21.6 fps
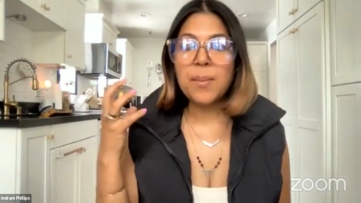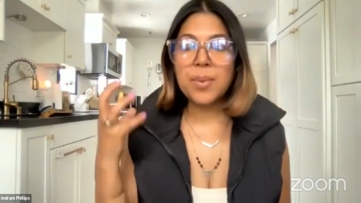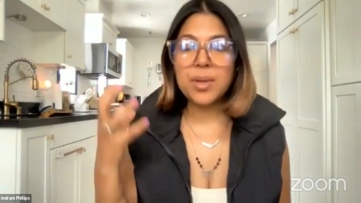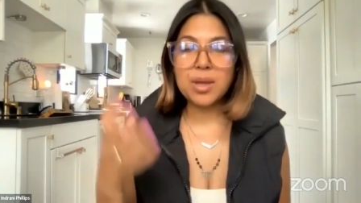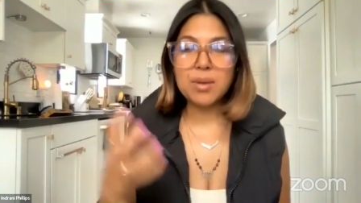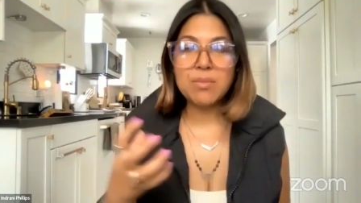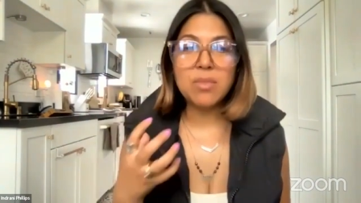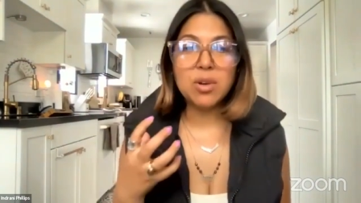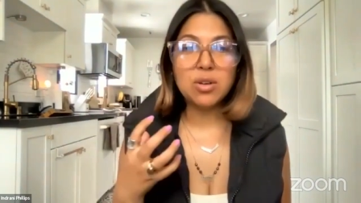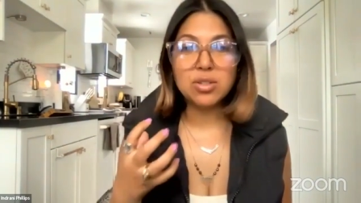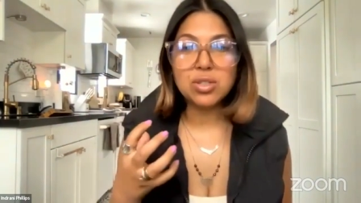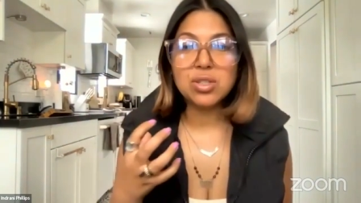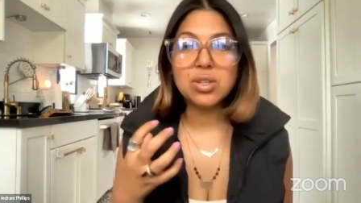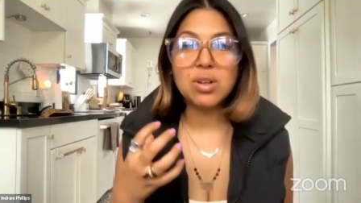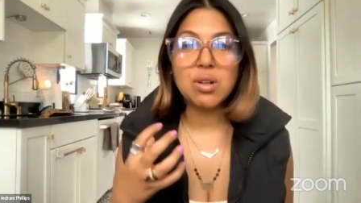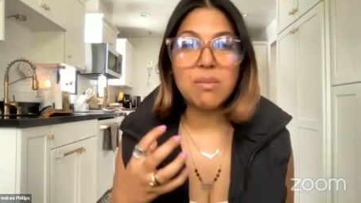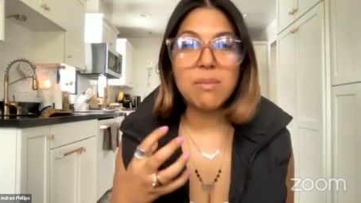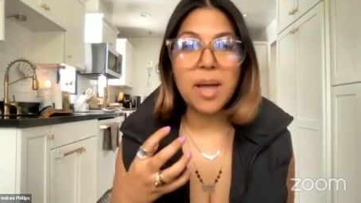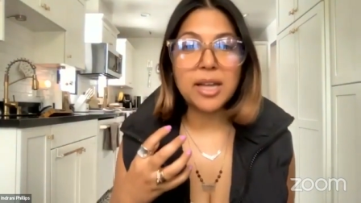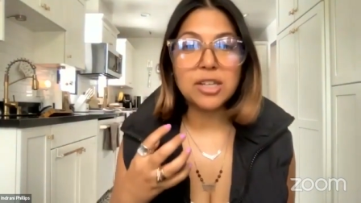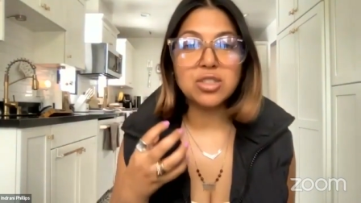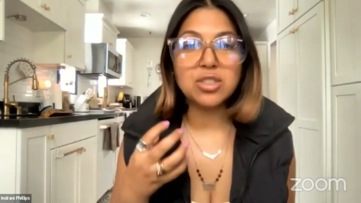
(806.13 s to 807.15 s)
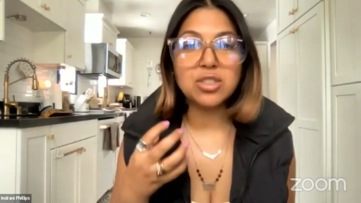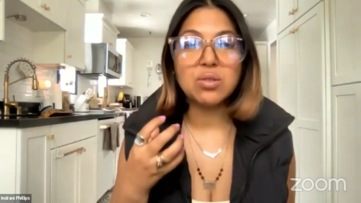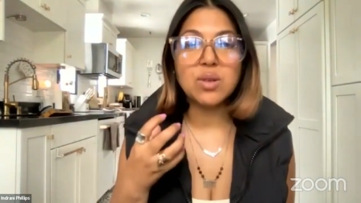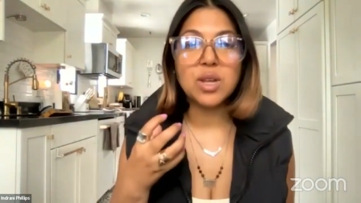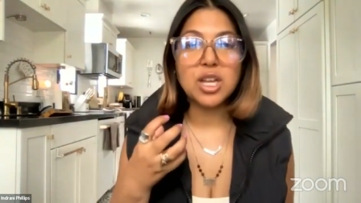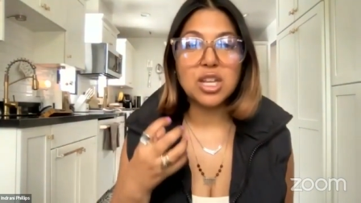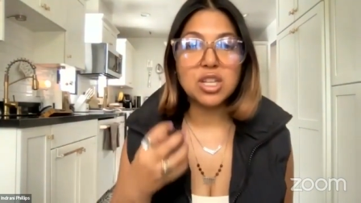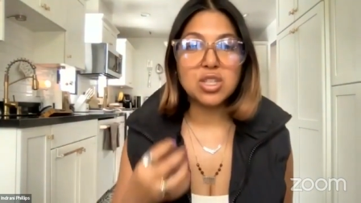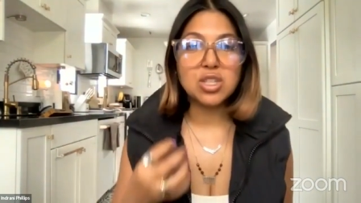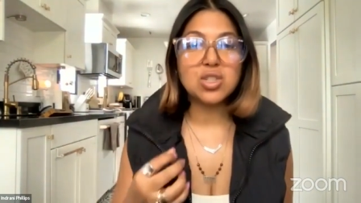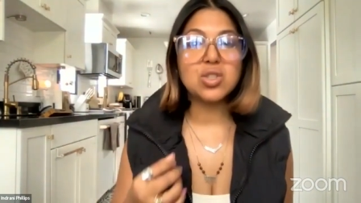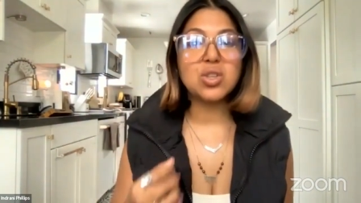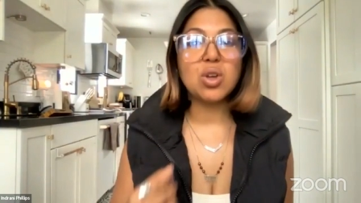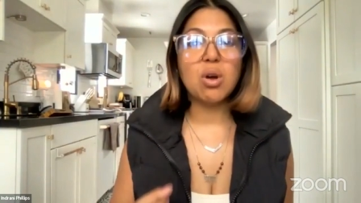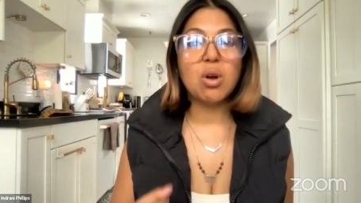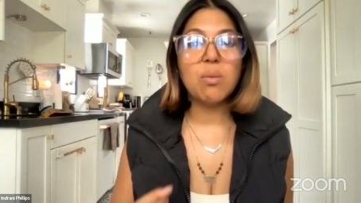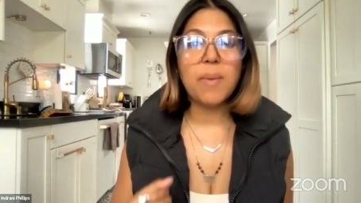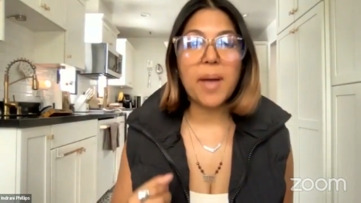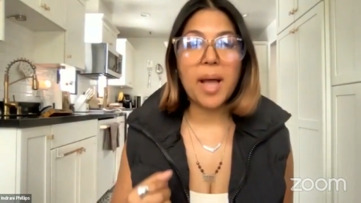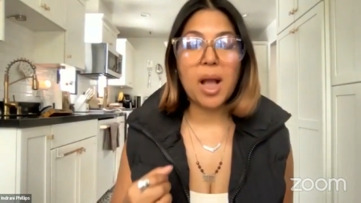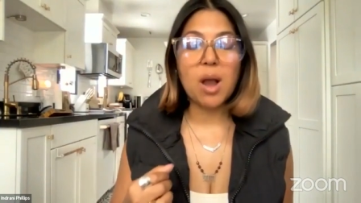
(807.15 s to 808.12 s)
But emotional mastery is
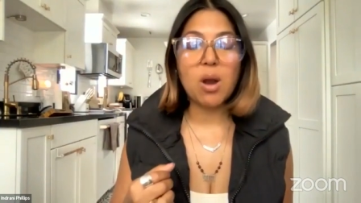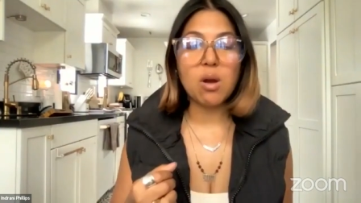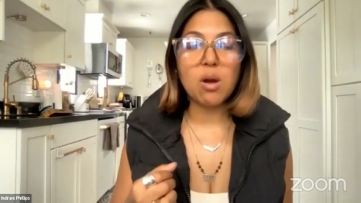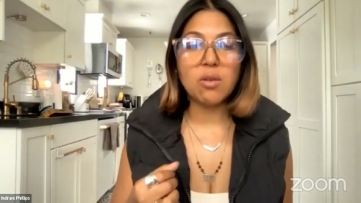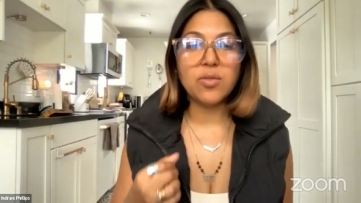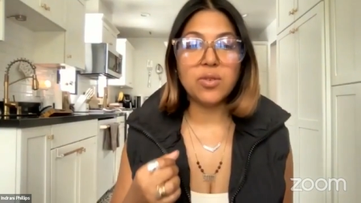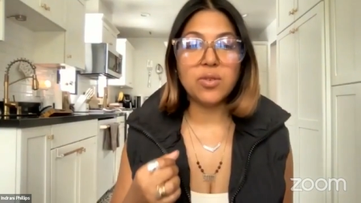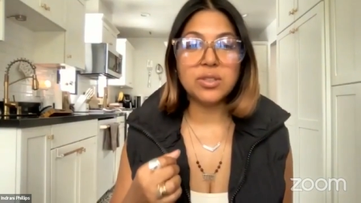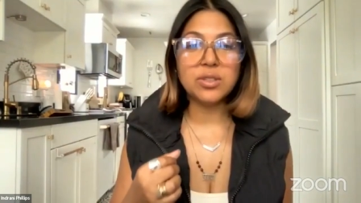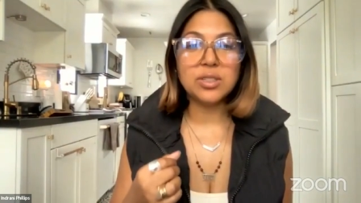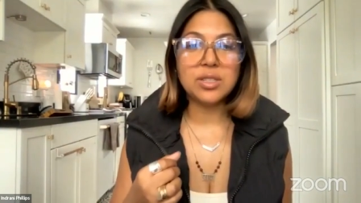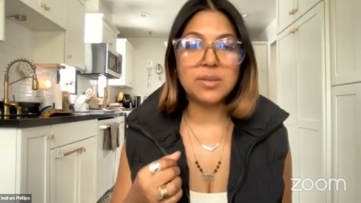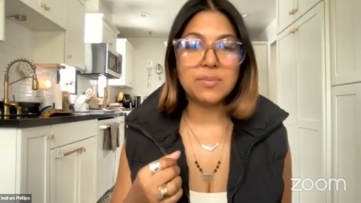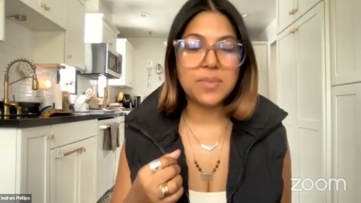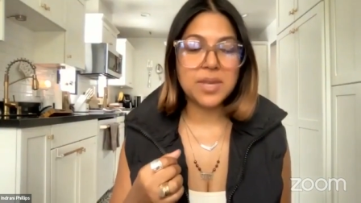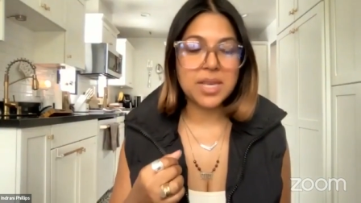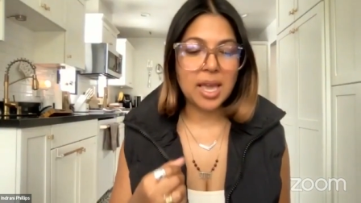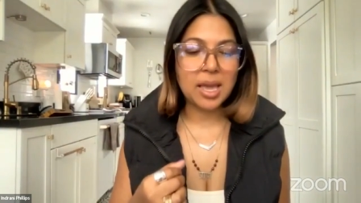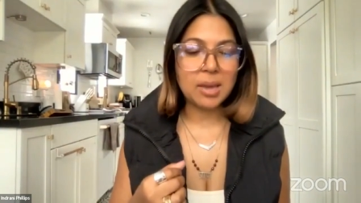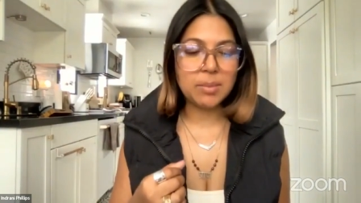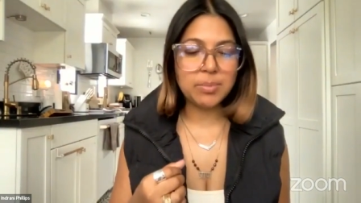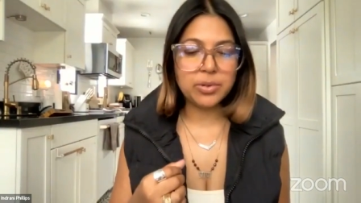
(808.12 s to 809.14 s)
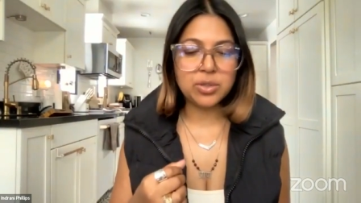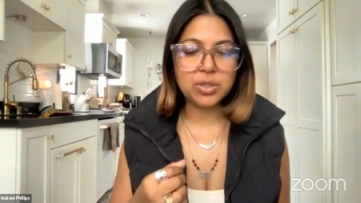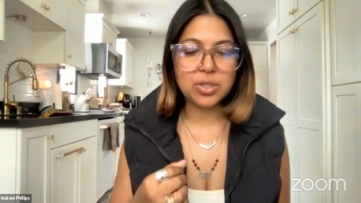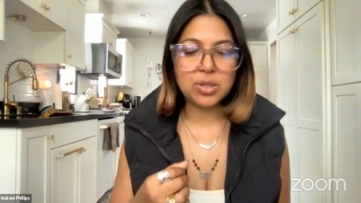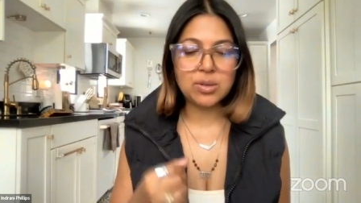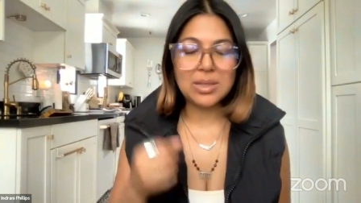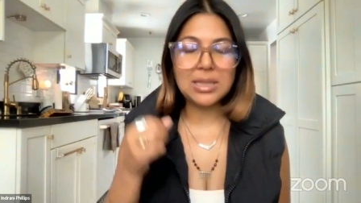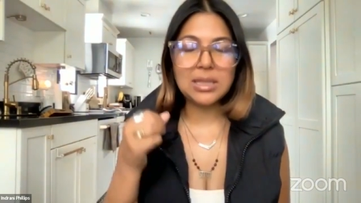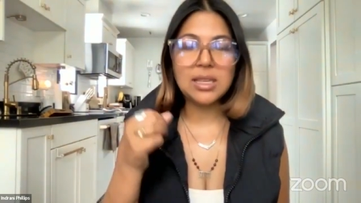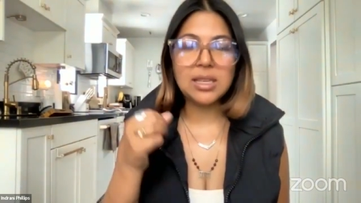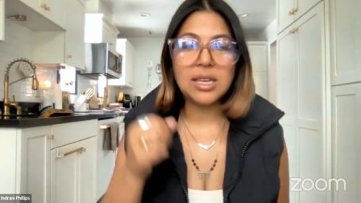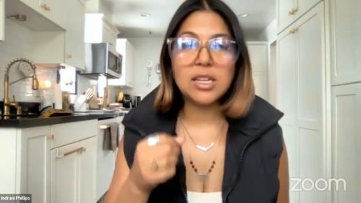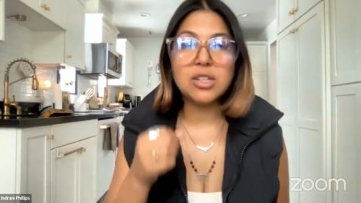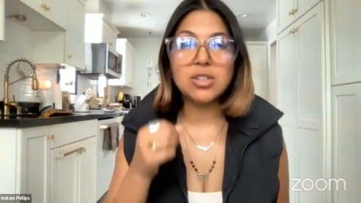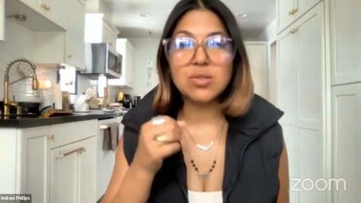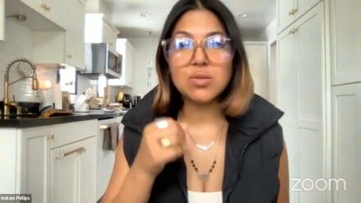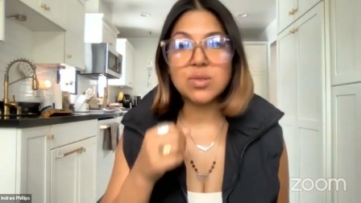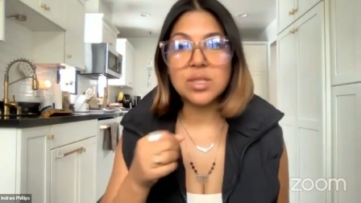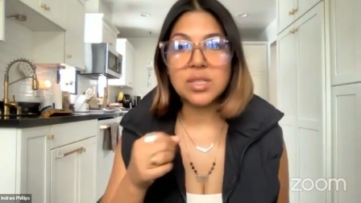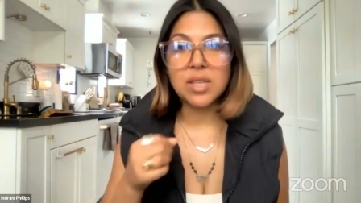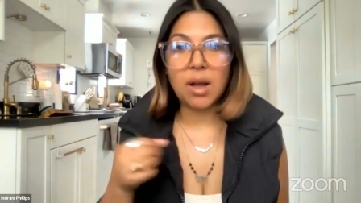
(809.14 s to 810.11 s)
so powerful to be able to
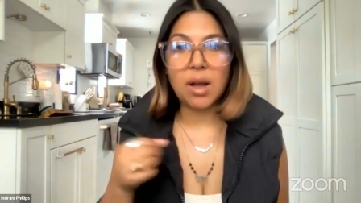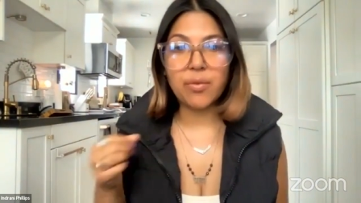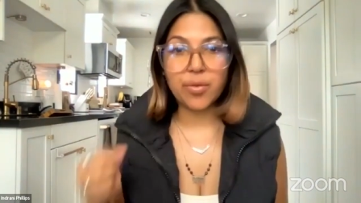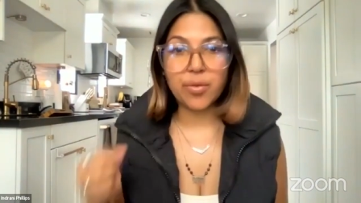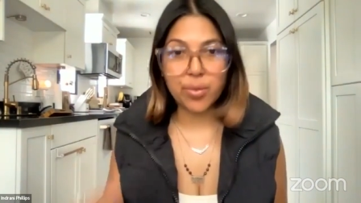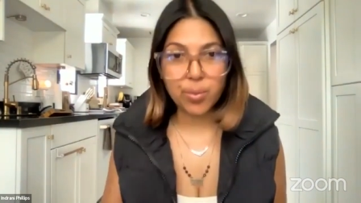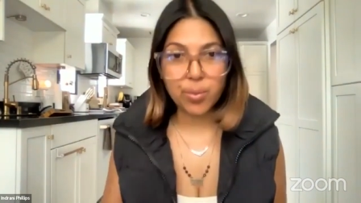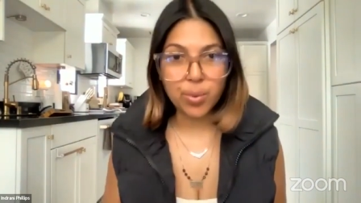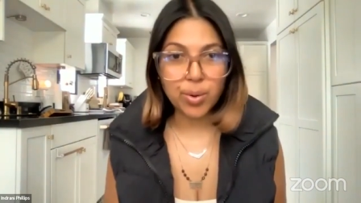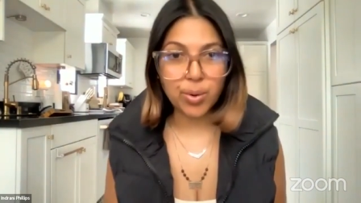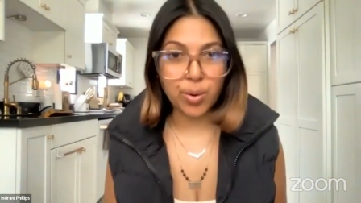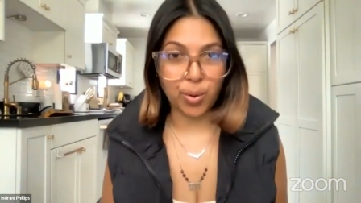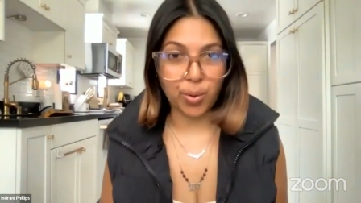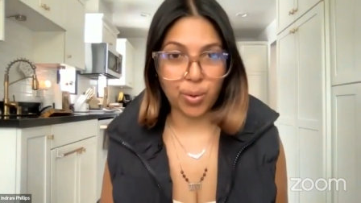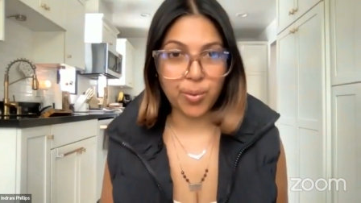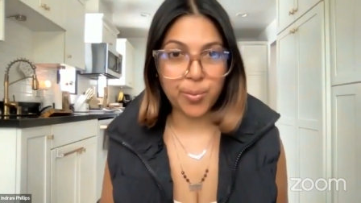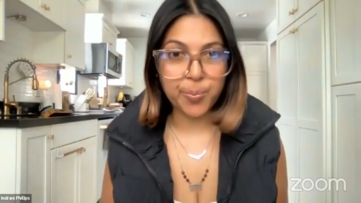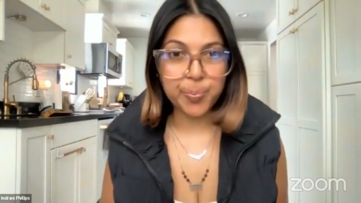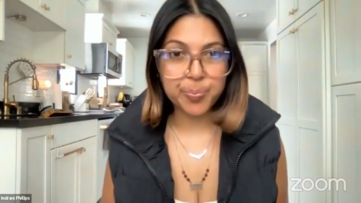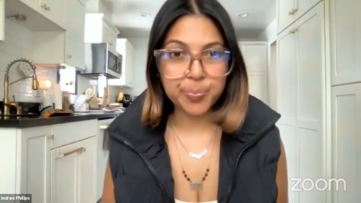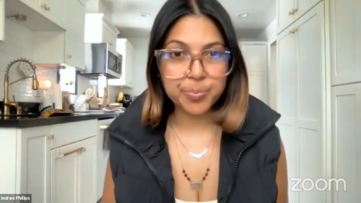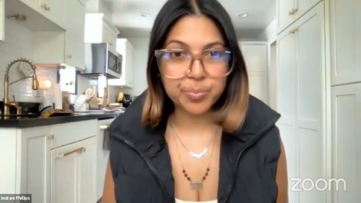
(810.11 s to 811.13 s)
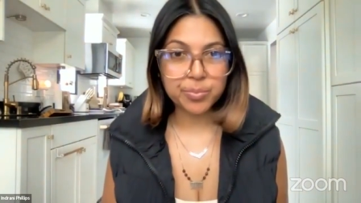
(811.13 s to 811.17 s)
lead yourself through